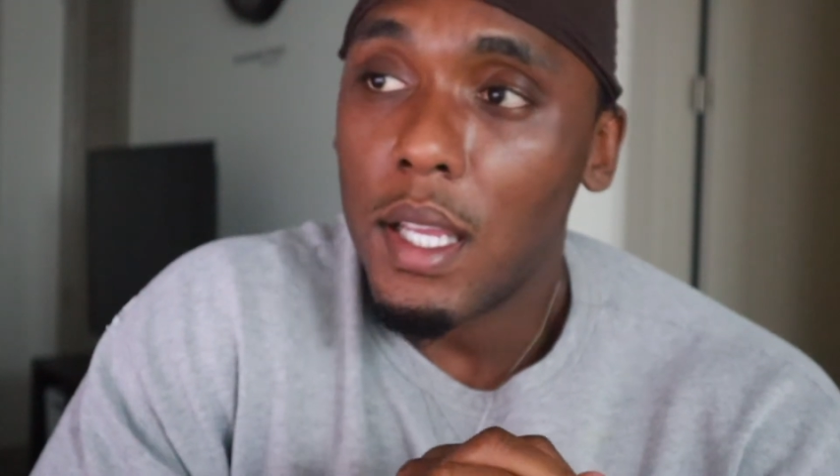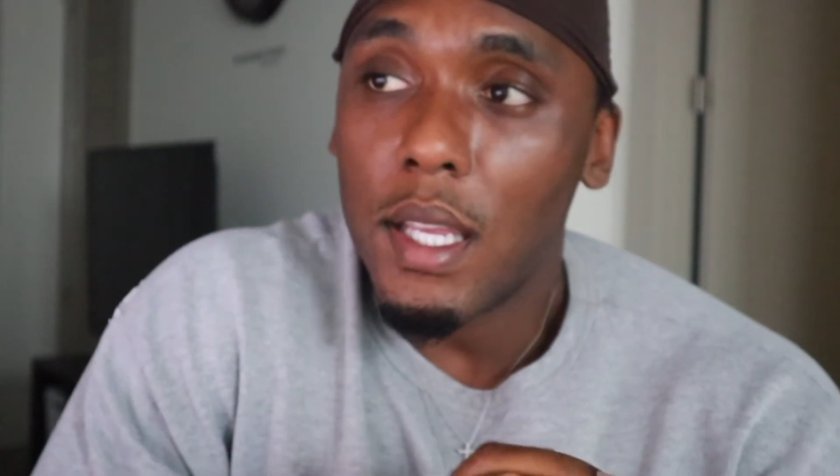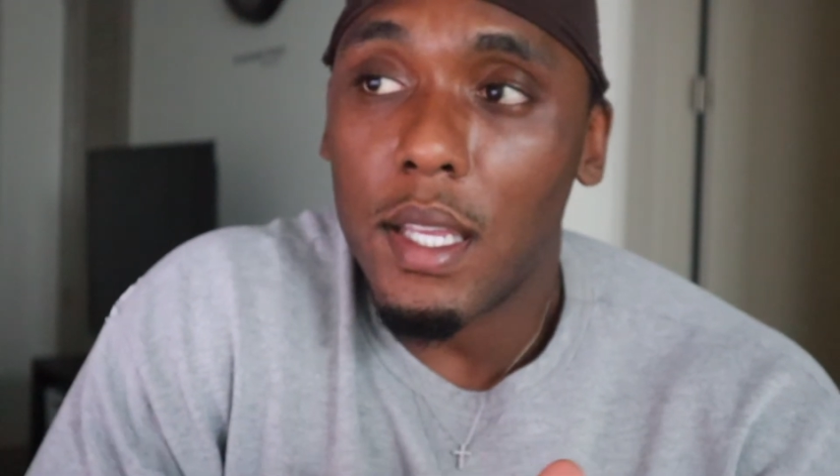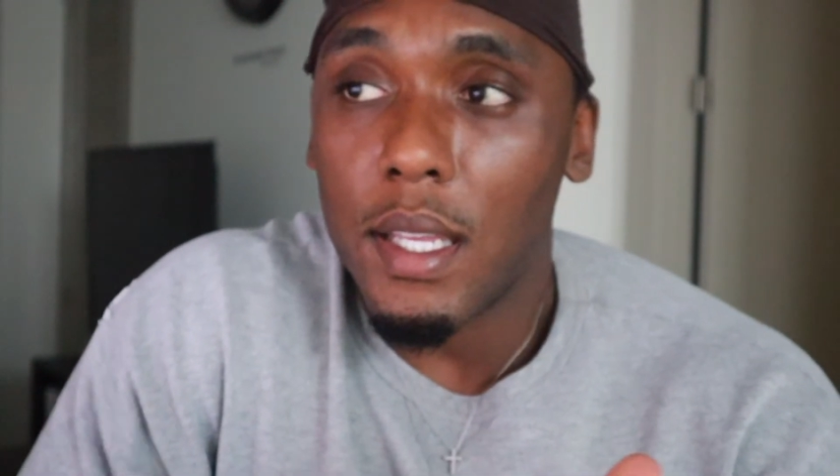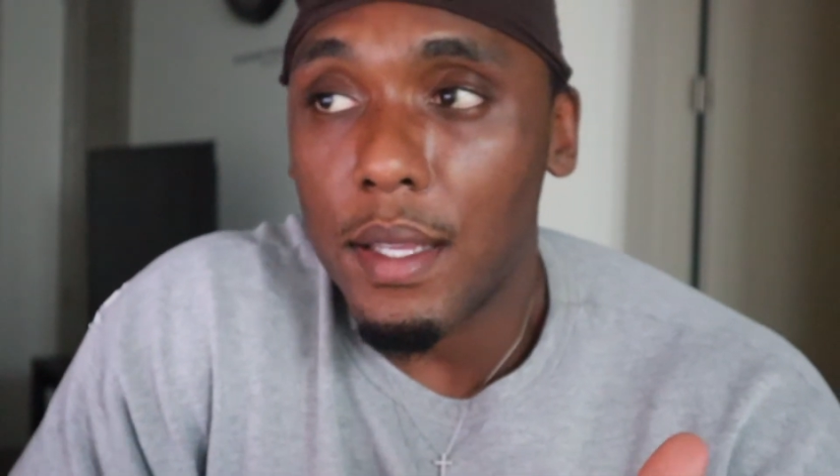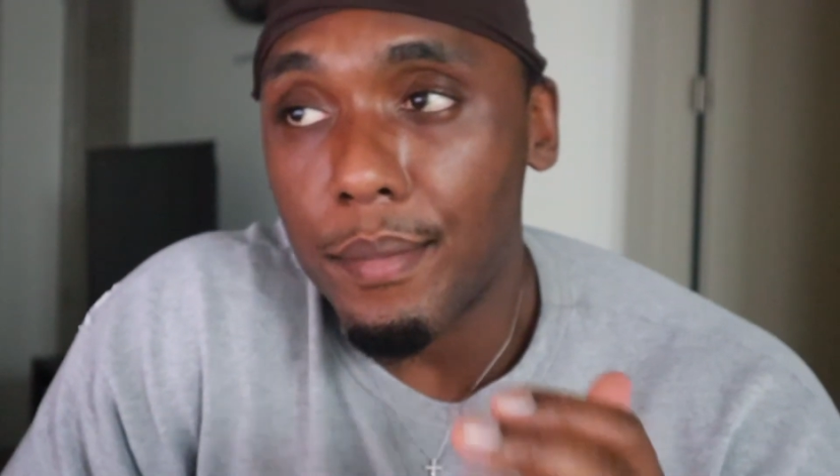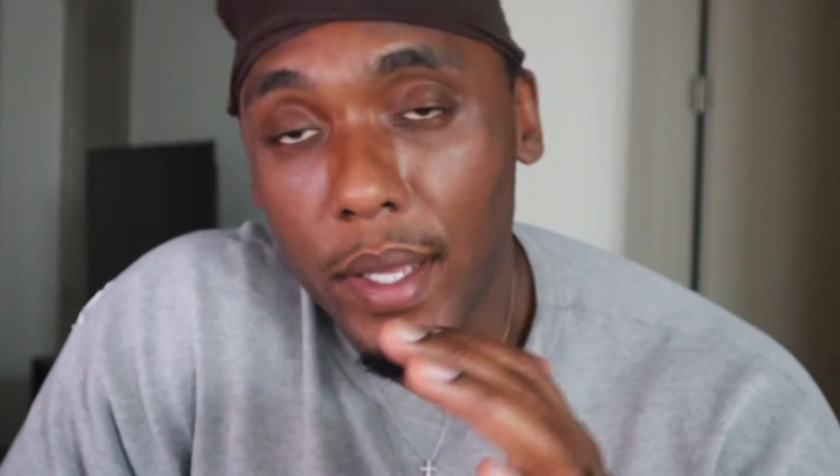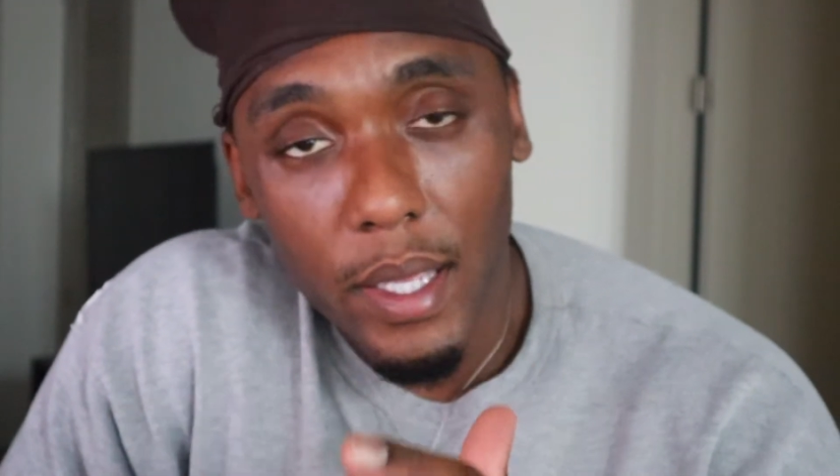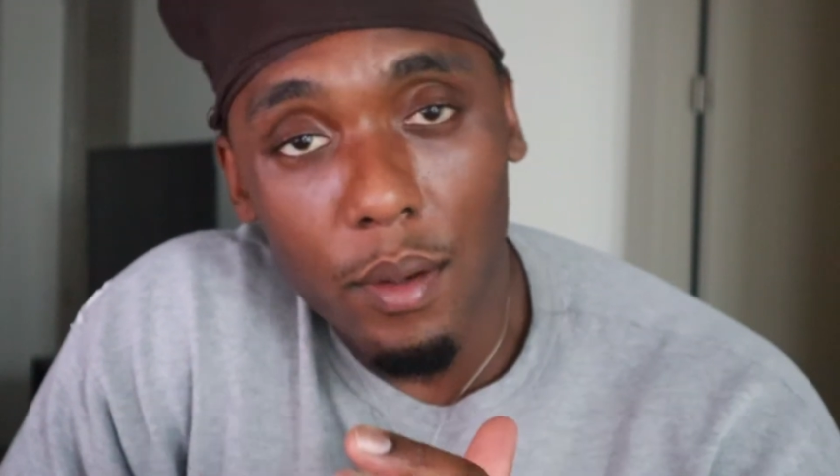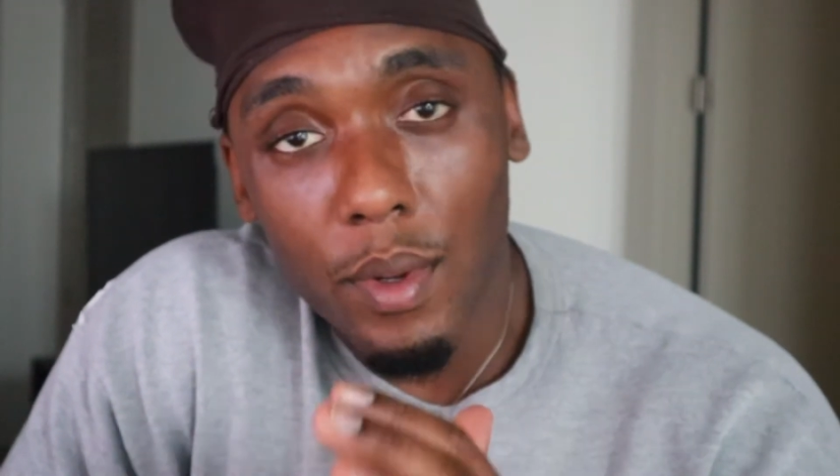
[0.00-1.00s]
And
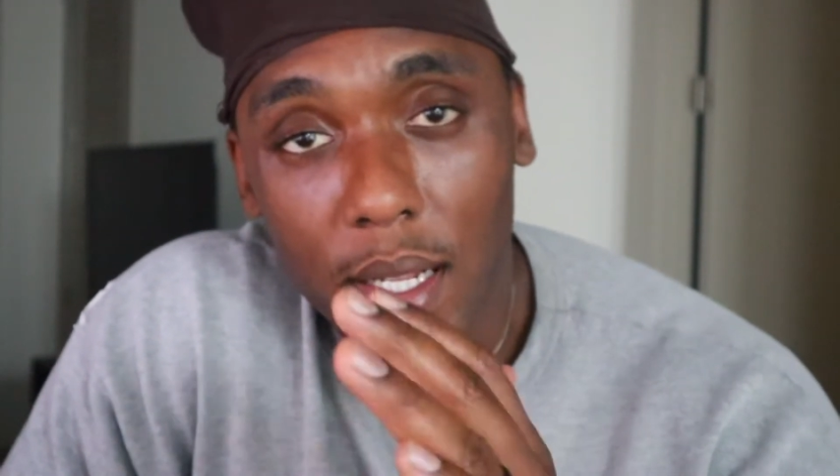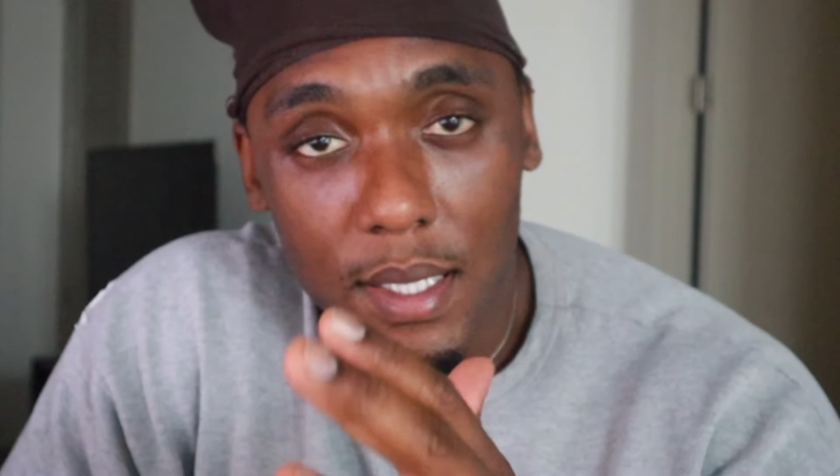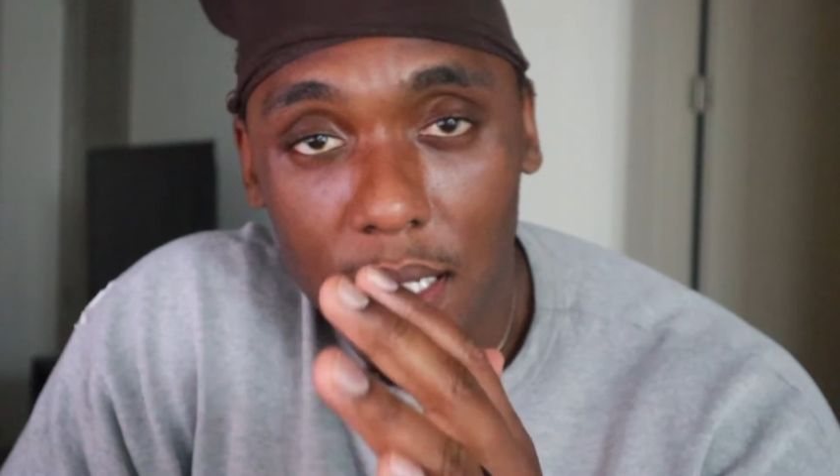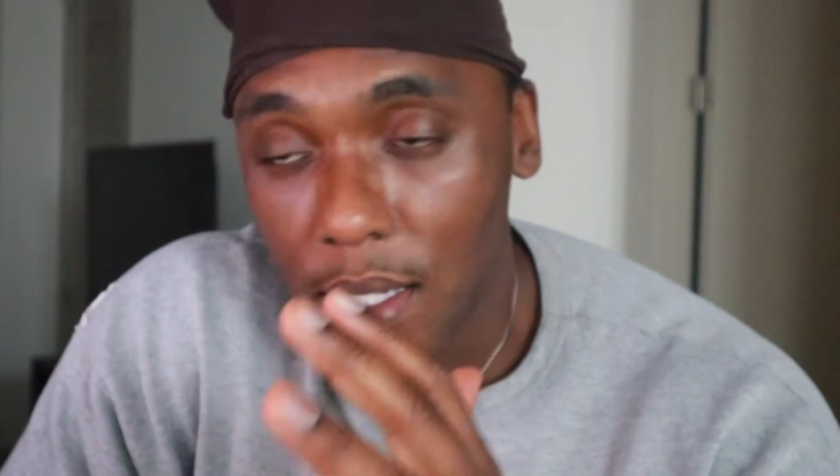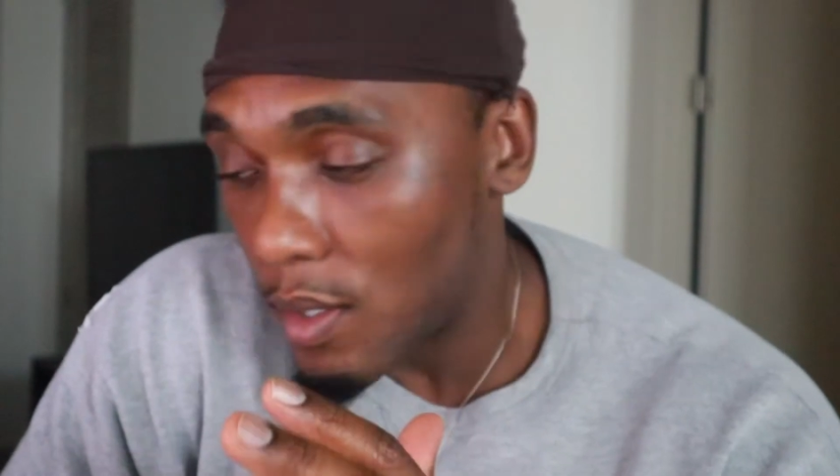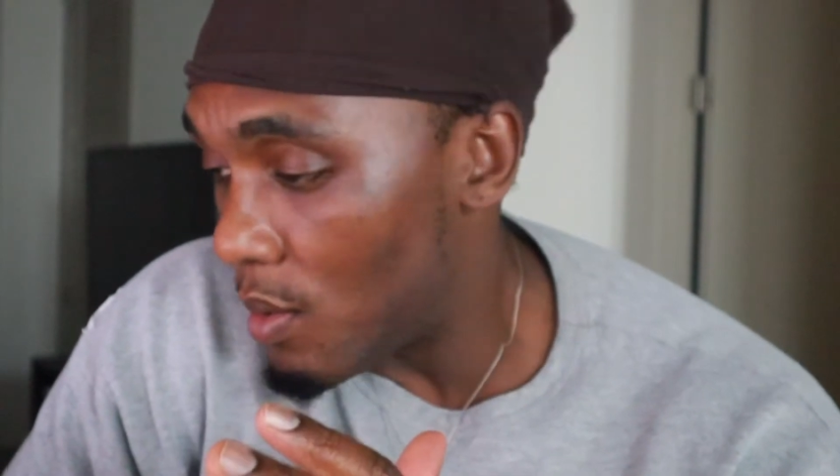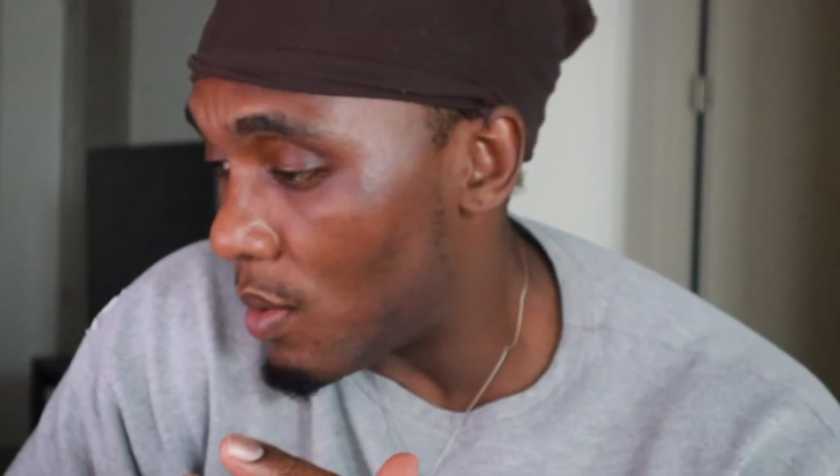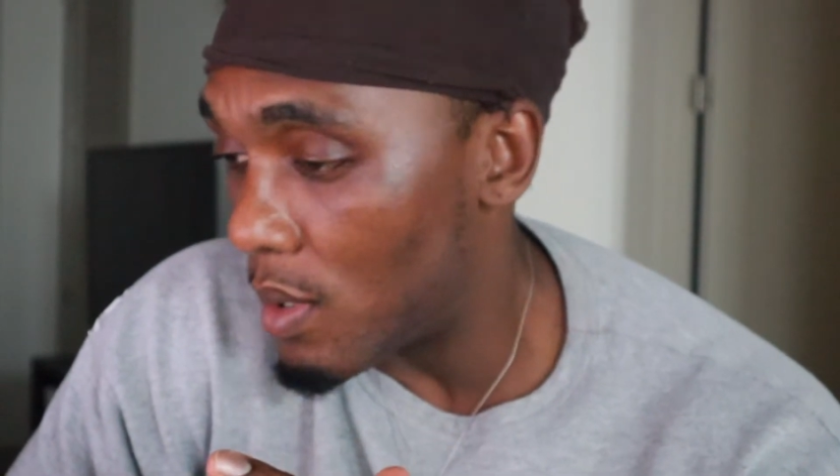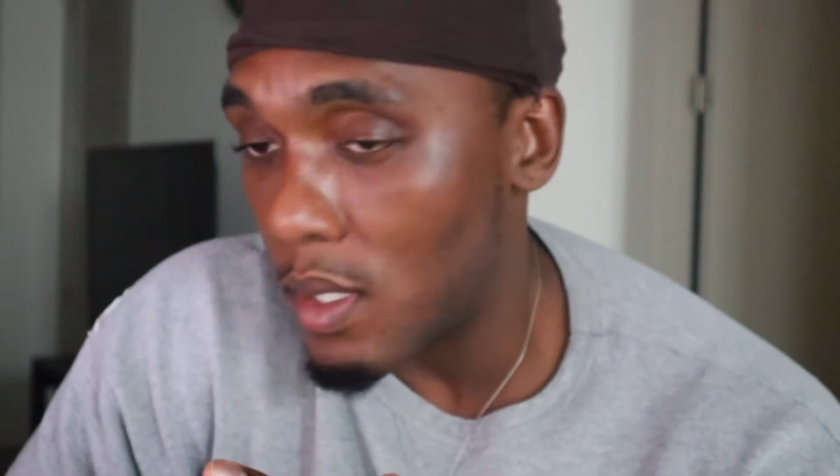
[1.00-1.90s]
man, when I tell you,